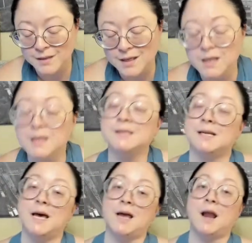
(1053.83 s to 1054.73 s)
he
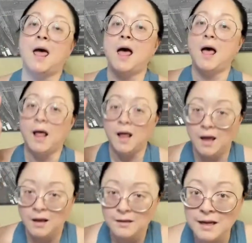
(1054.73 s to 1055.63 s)
said,
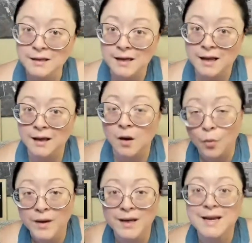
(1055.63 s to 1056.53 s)
ding ding,
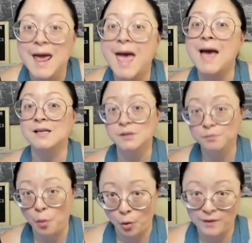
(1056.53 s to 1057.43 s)
we need to
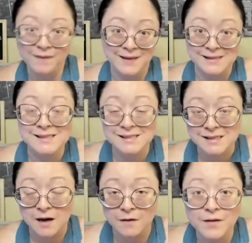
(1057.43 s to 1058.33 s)
export this
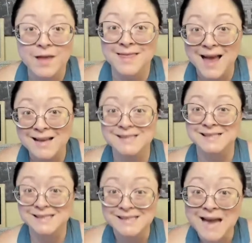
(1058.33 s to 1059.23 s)
stuff. And that is
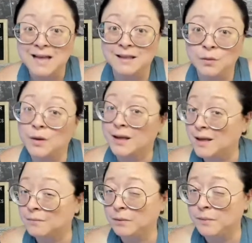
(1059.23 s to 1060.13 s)
exactly what he
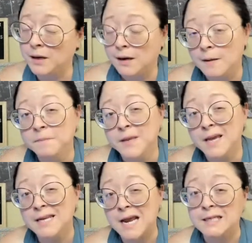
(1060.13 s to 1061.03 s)
implemented.
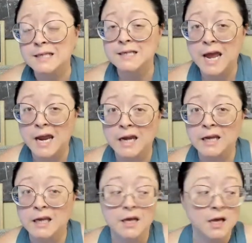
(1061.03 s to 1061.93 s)
In
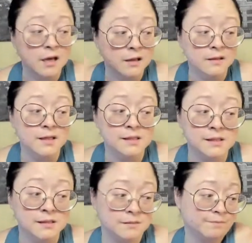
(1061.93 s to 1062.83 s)
1980,
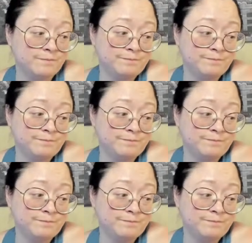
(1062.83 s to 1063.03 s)
this